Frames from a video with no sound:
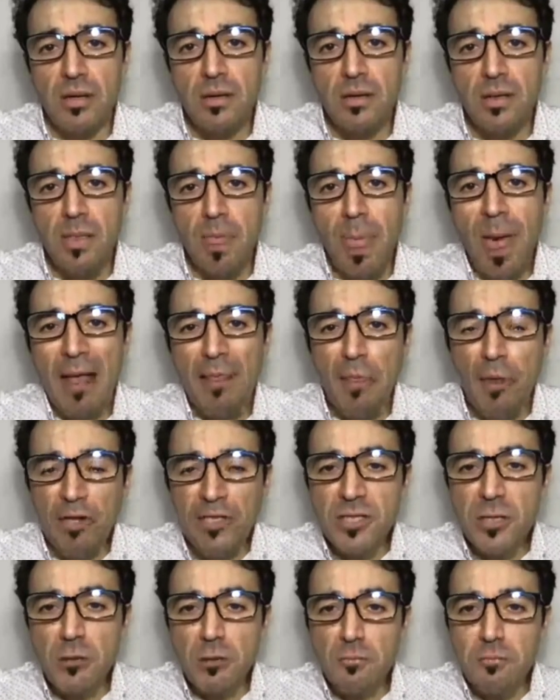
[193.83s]
That does
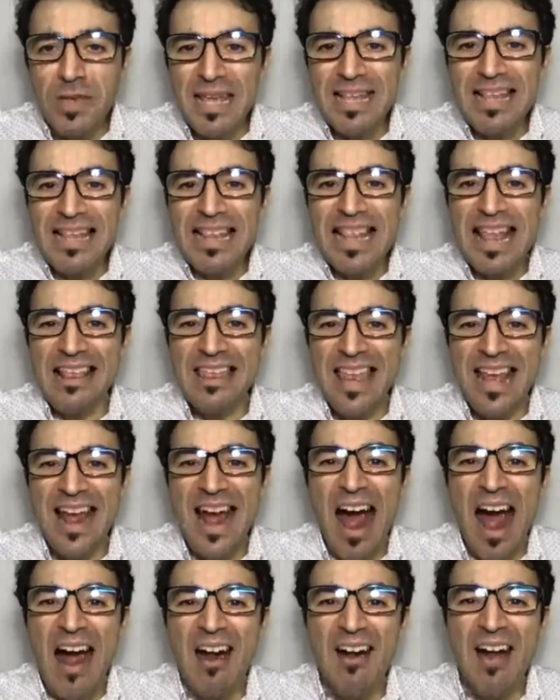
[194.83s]
not mean that they
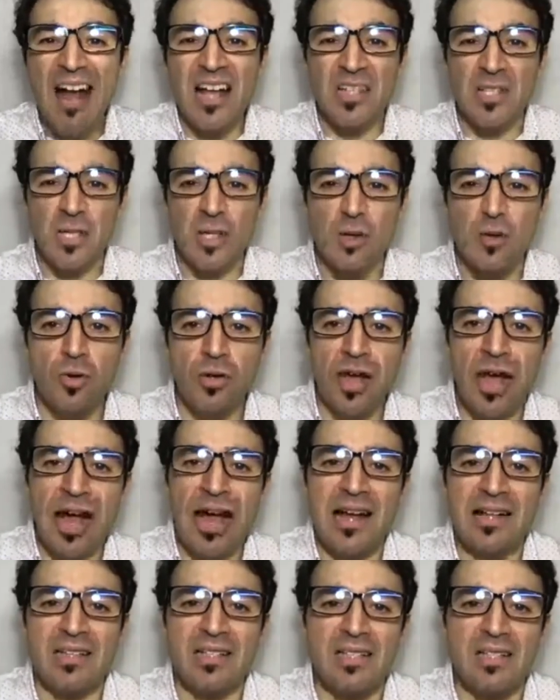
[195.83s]
are as good
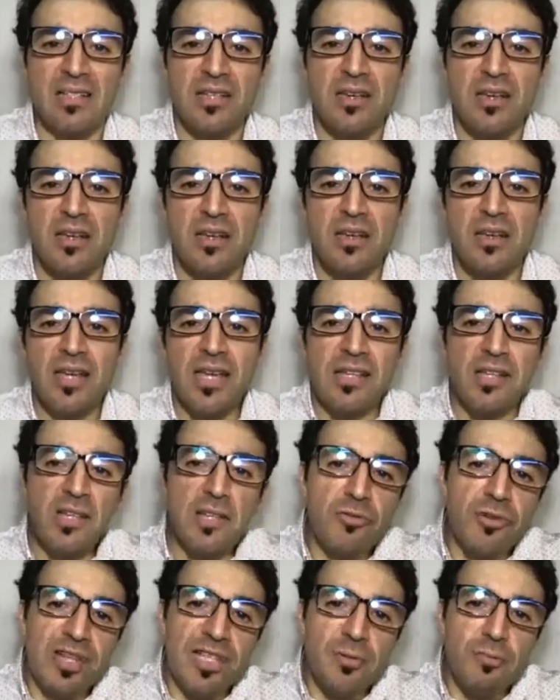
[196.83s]
as kidney
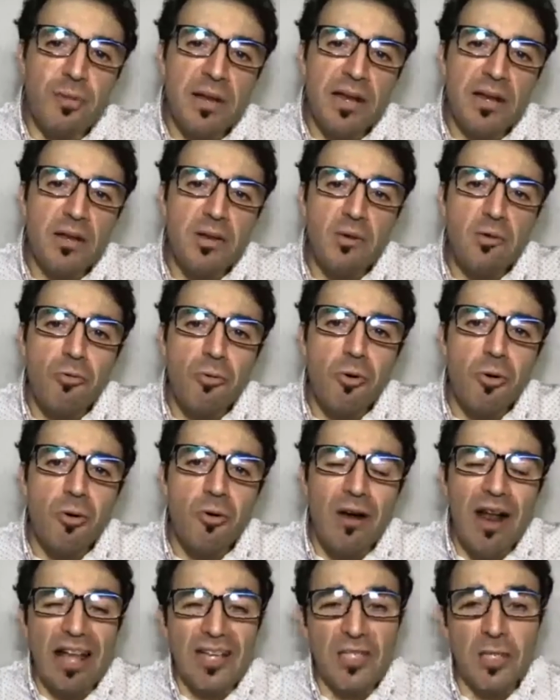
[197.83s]
transplant or
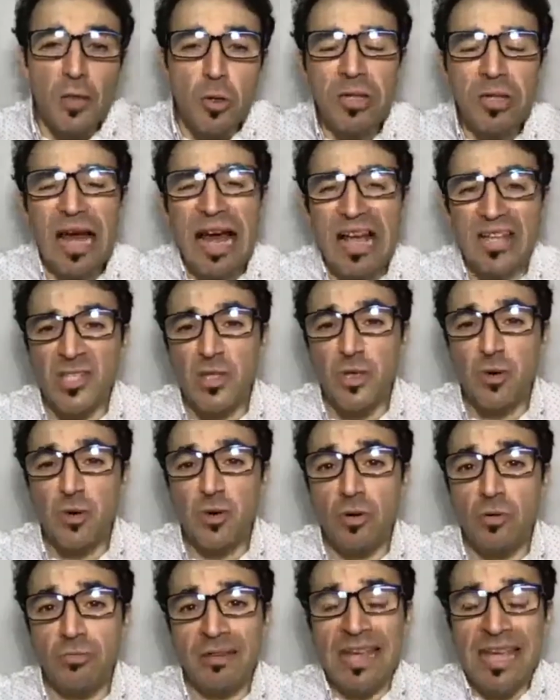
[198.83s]
as good as your
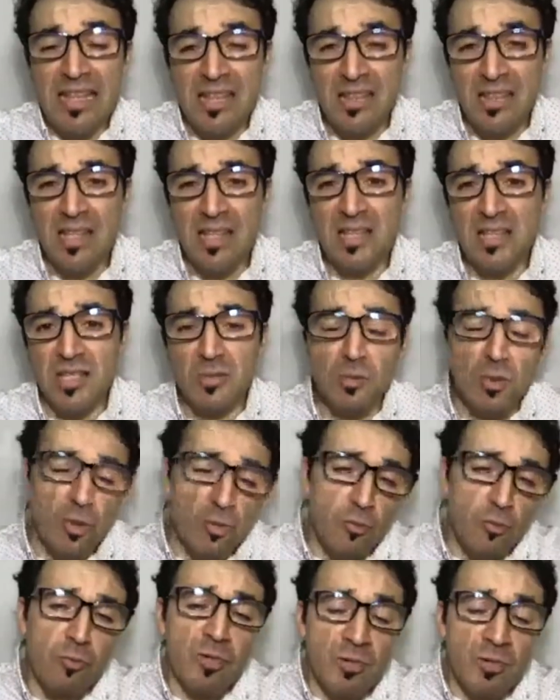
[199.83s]
kidneys,
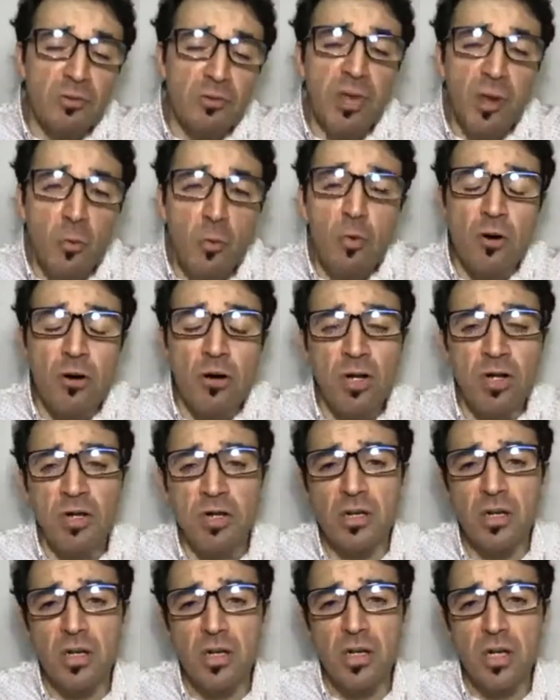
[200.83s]
when they work,
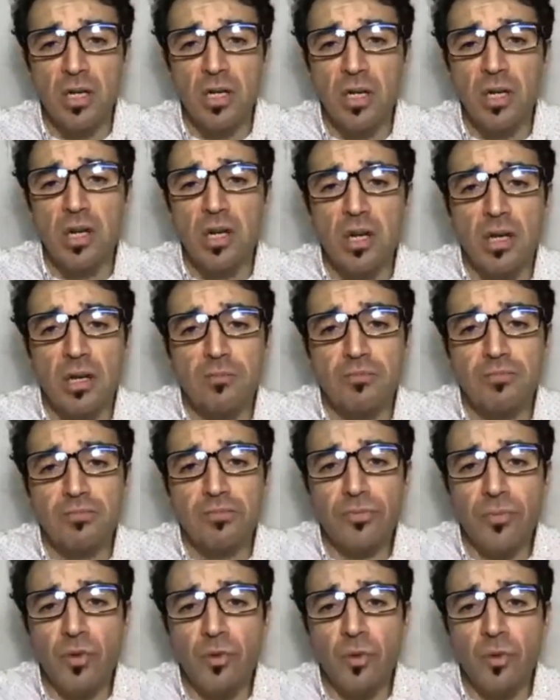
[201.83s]

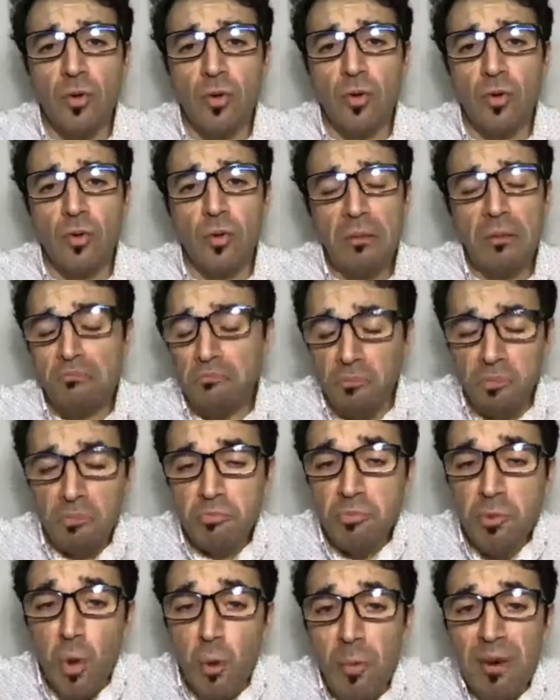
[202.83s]
or
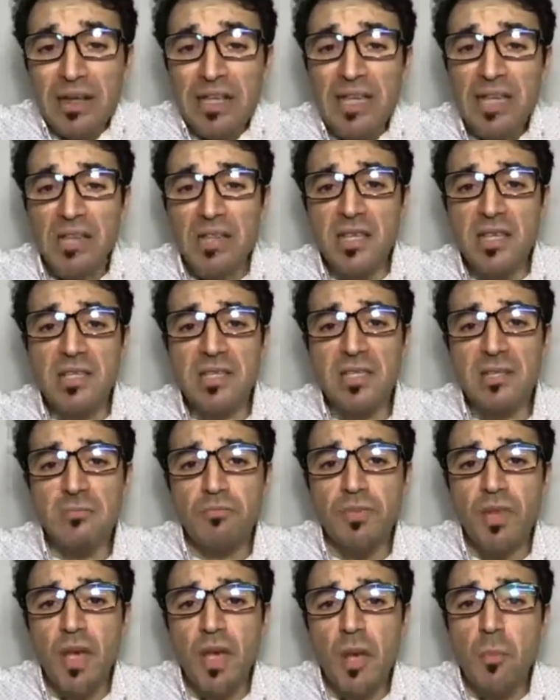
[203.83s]
normal kidneys,
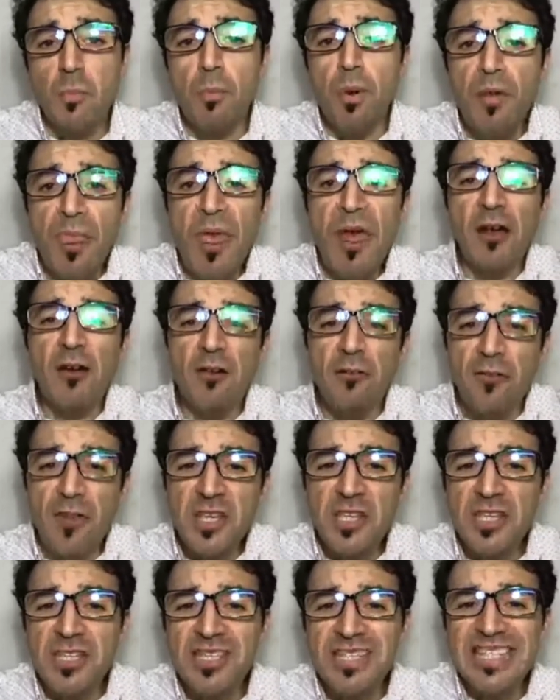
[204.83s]
but their
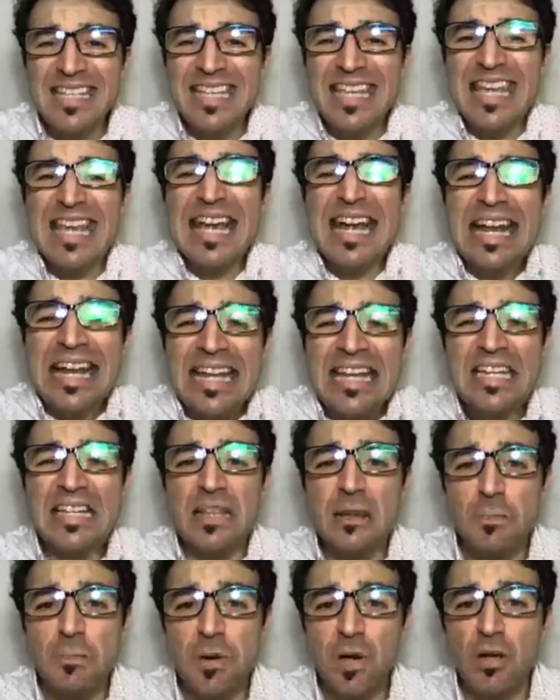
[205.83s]
efficiency in cleaning the
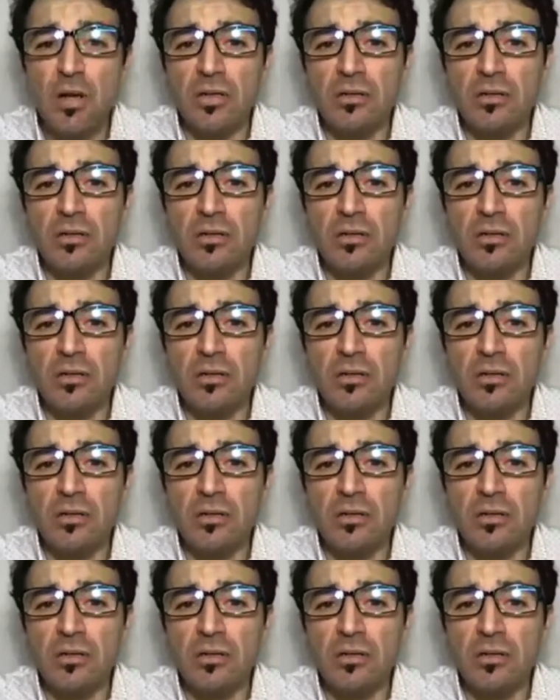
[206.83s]
blood